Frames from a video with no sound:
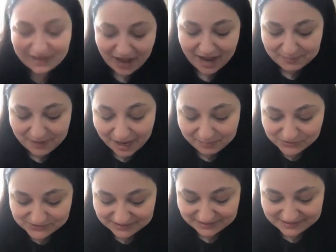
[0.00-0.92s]
I'm
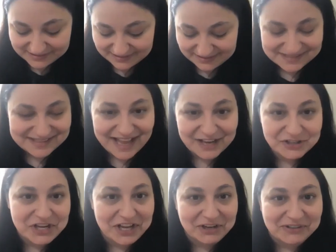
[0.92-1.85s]
using these in the Slack
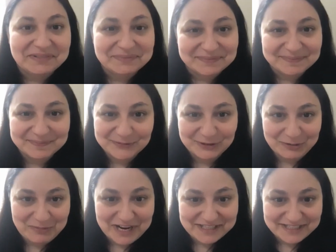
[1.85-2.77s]
channel
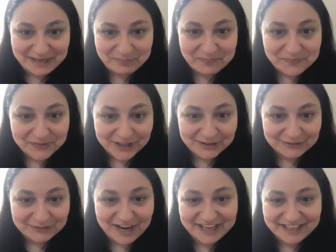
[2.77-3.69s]
for my team,
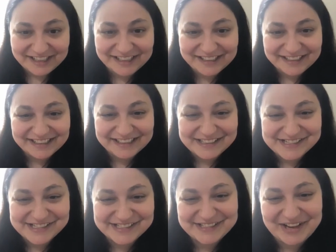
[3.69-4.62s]
right?
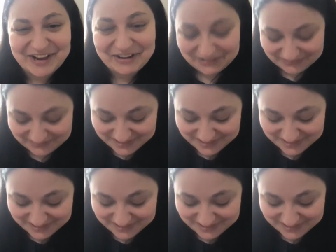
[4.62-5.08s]
So,